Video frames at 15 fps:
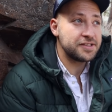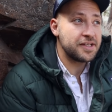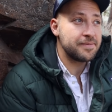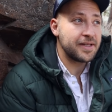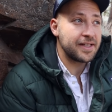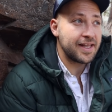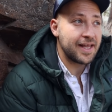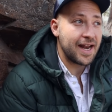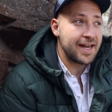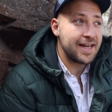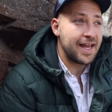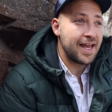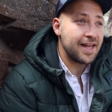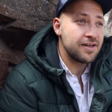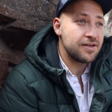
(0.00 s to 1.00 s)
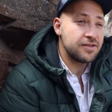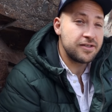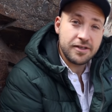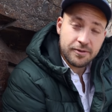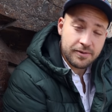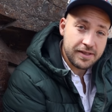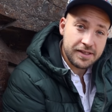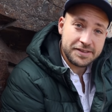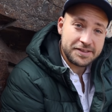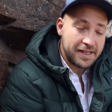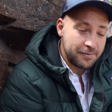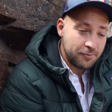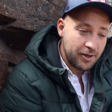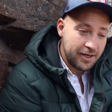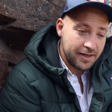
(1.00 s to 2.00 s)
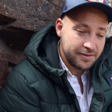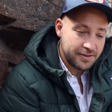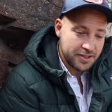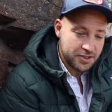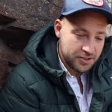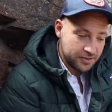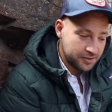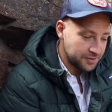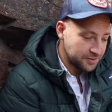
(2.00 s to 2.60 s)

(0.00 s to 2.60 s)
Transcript: something that I can't do in the same way on digital,